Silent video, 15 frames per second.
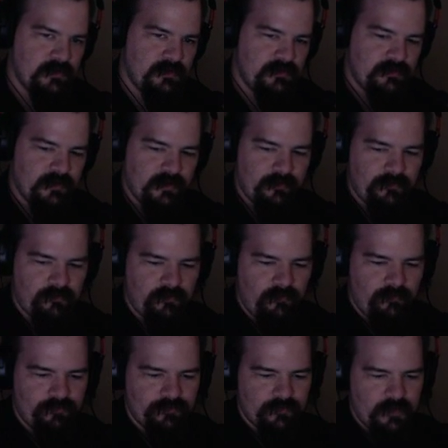Yep.
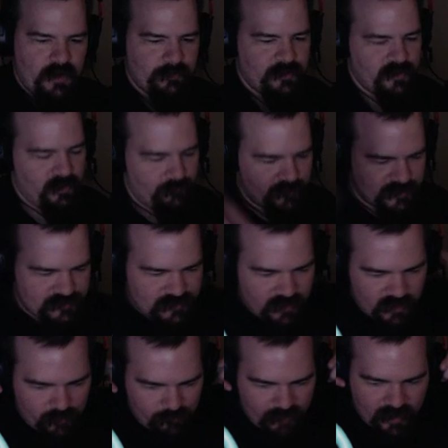I'm gonna go for just a sec. I'll be back.